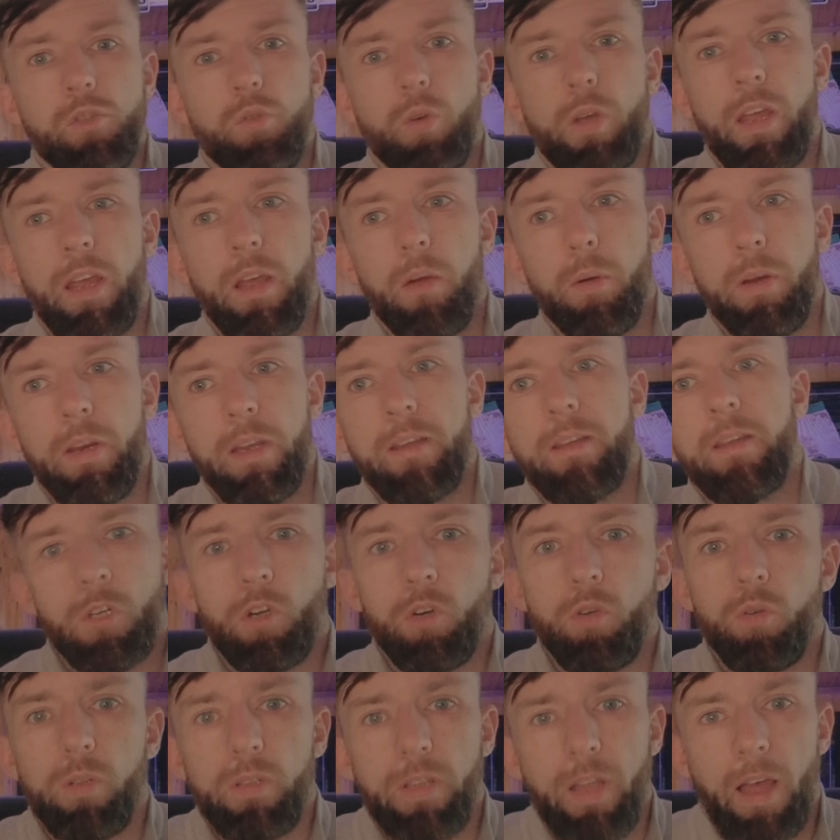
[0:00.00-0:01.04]
okay with it,
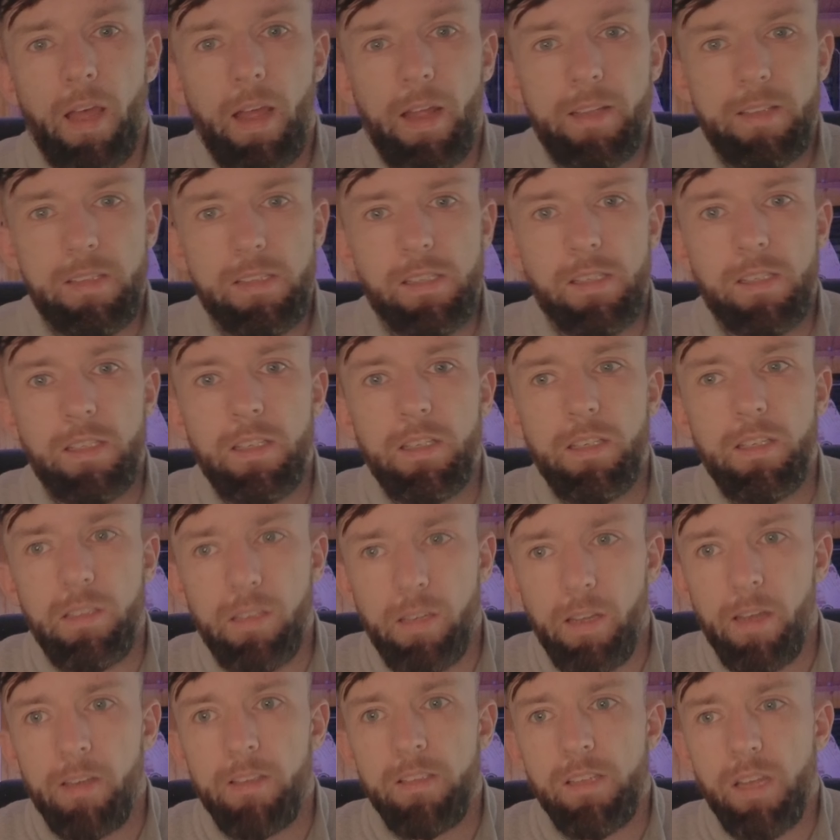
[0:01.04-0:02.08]
go with that, see,
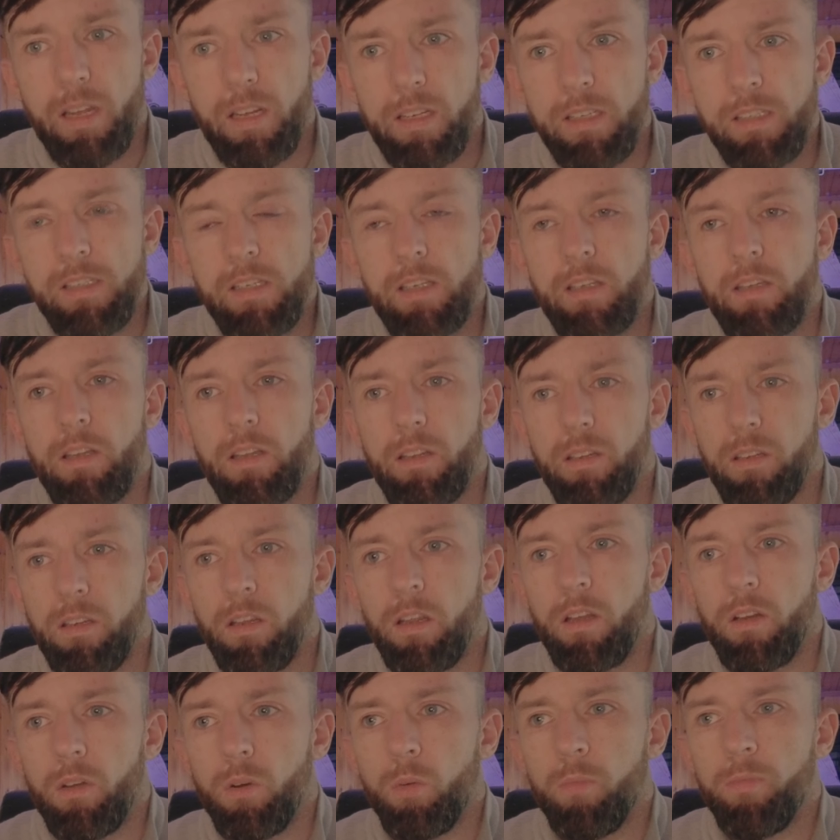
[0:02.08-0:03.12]
get sizing
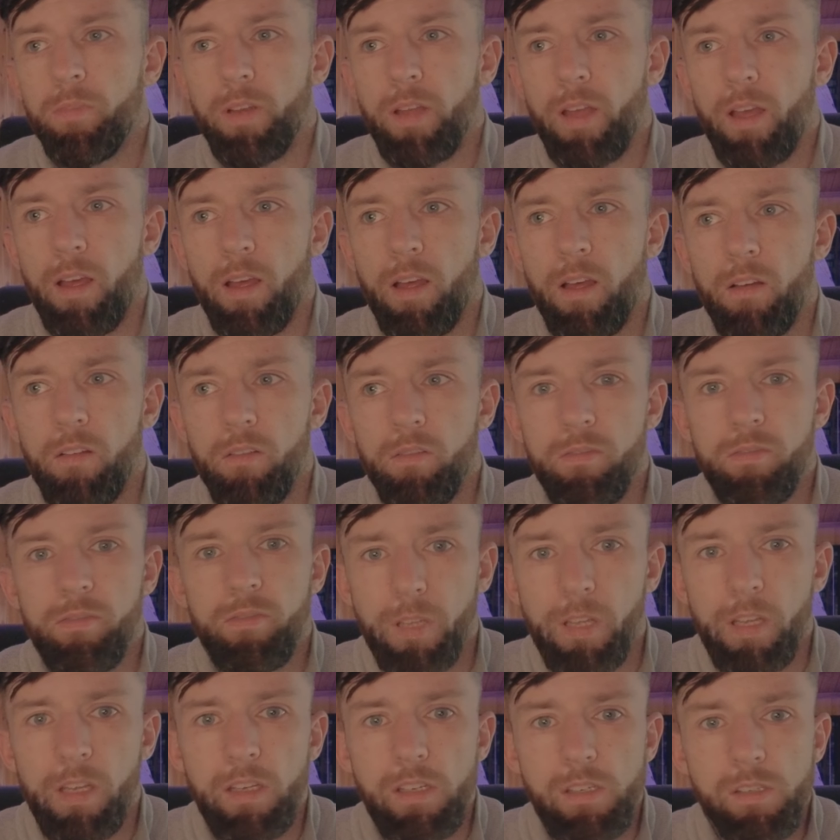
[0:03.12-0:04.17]
and hopefully have
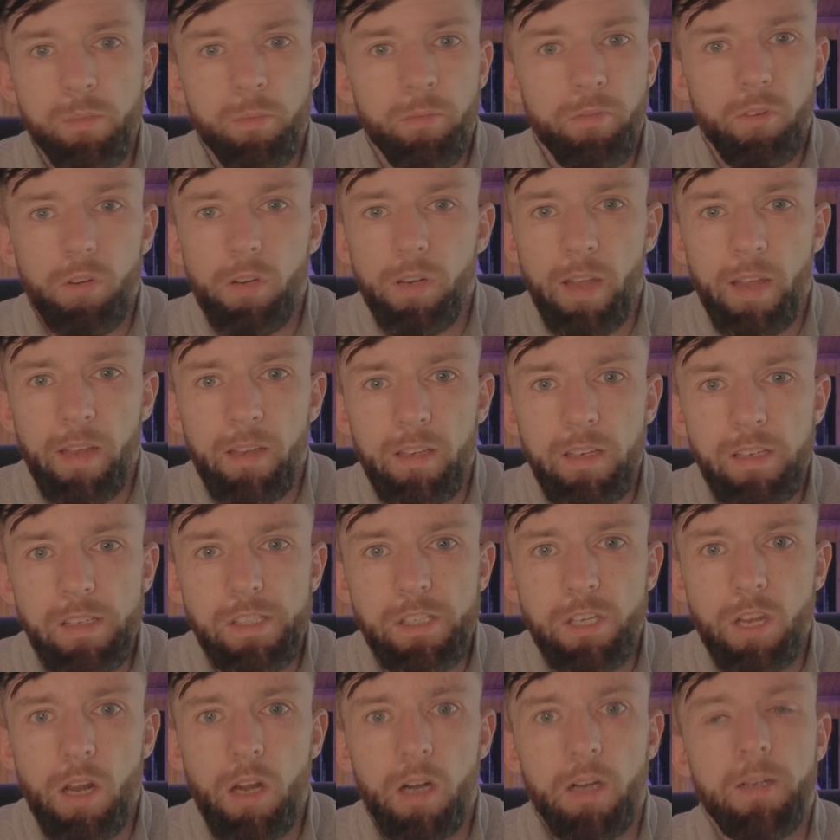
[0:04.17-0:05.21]
gis before the end of this
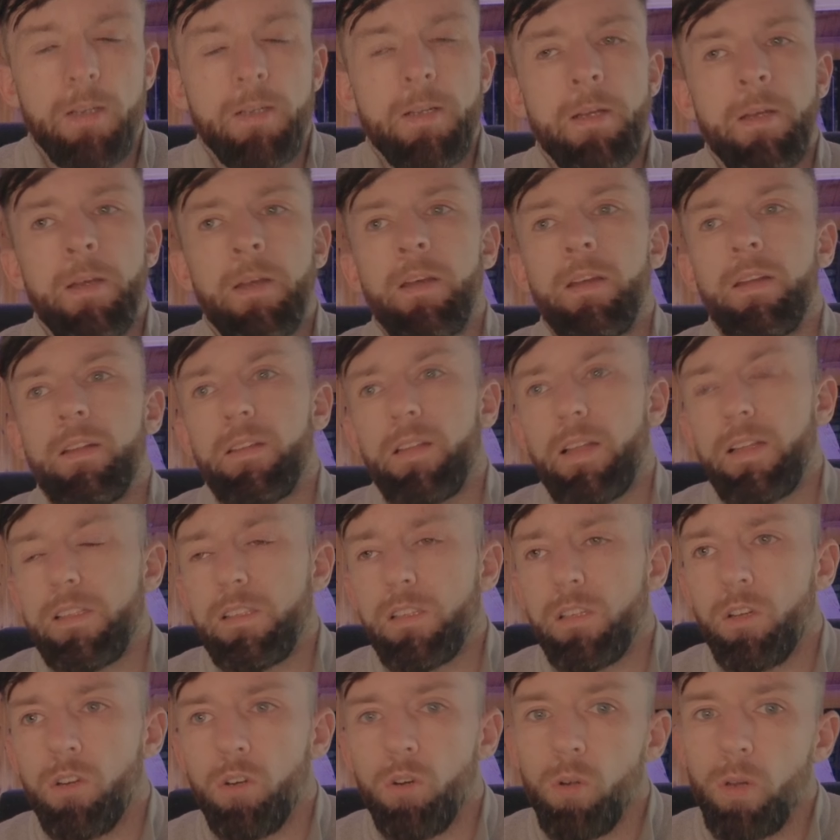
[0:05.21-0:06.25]
year. That's
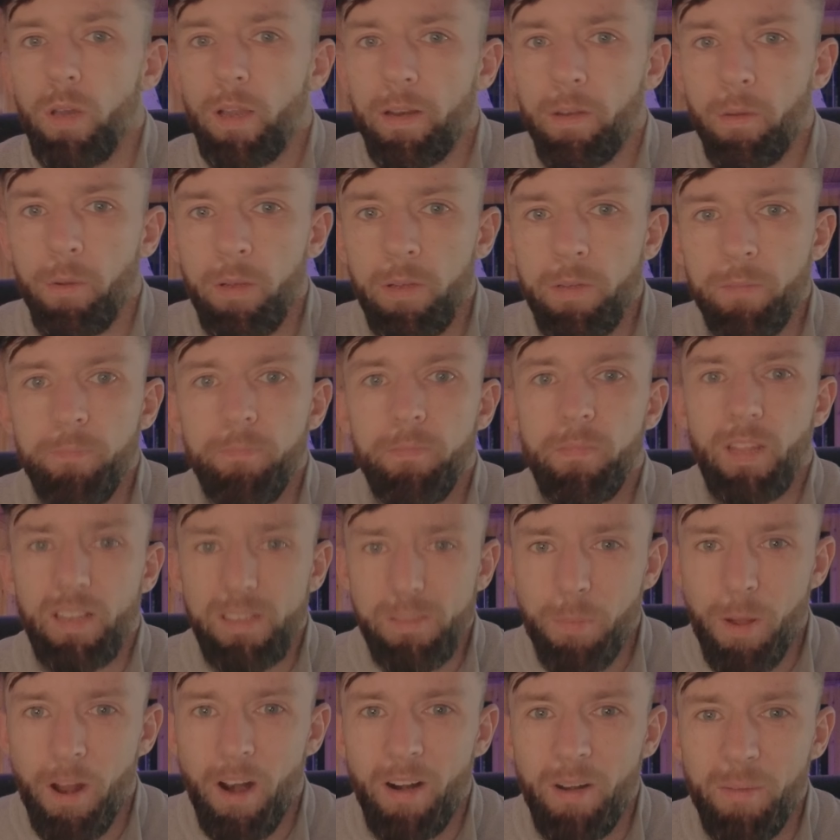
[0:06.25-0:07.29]
the goal anyway. That's
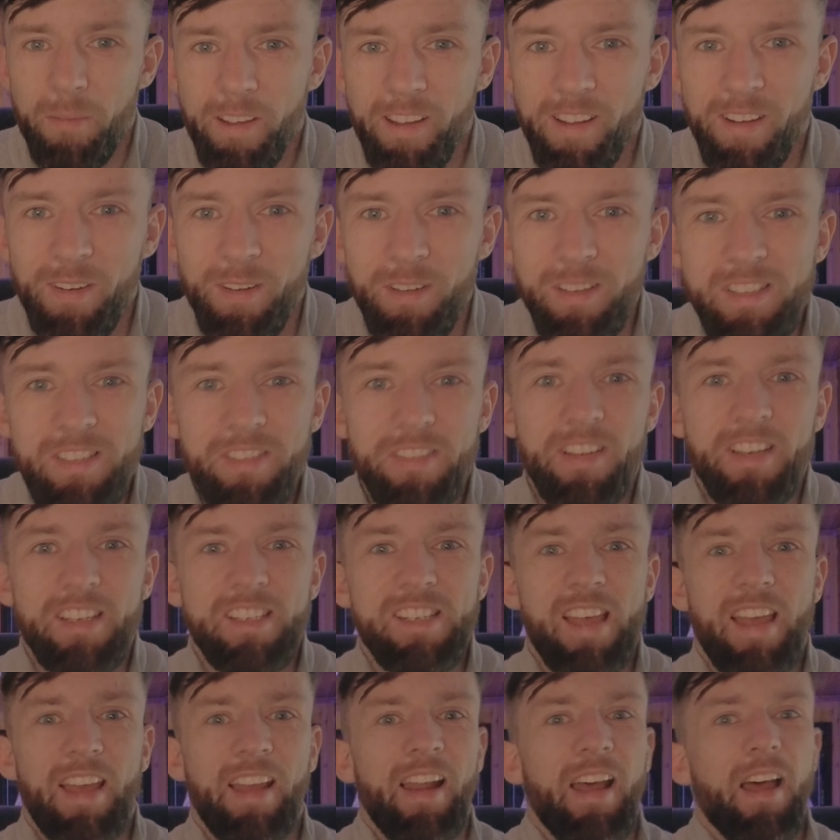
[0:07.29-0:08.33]
part of my goals for the
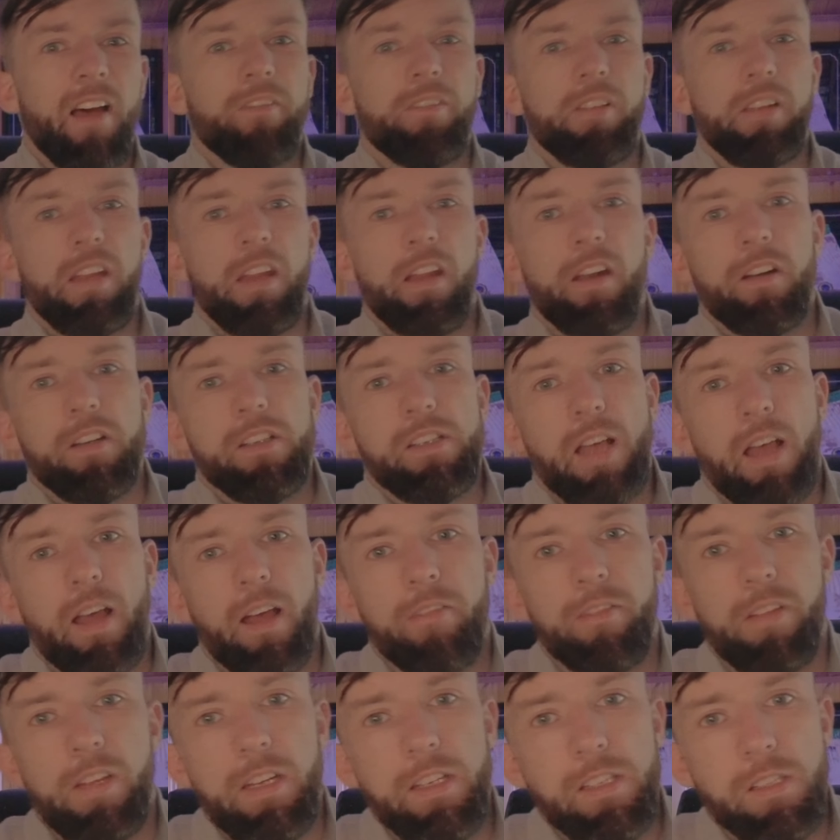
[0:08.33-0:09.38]
second half of the year, is to
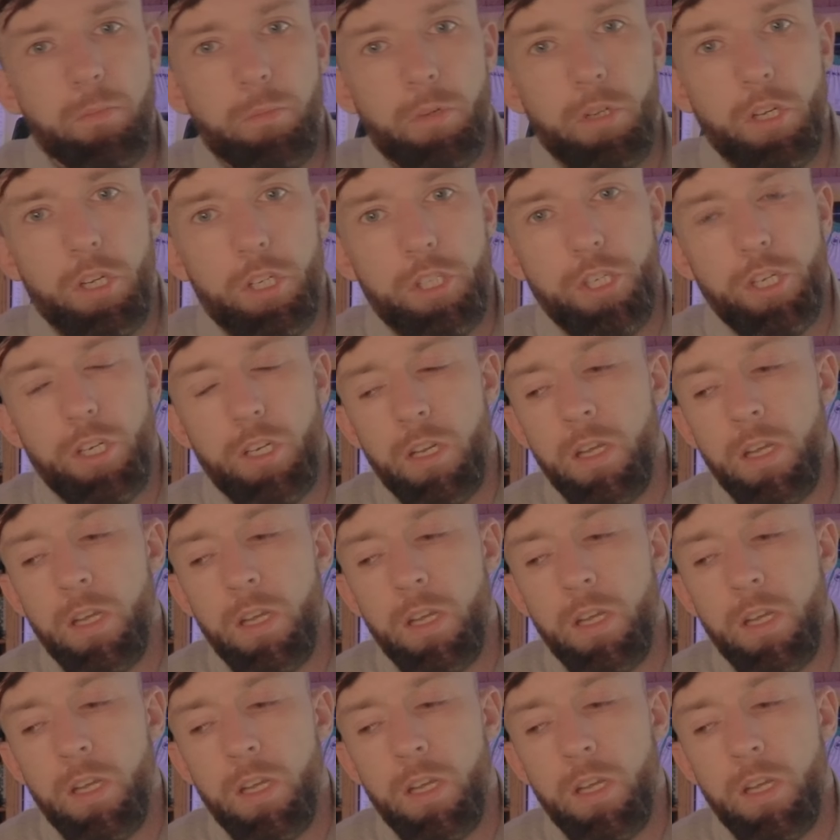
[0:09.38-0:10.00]
have gis in production.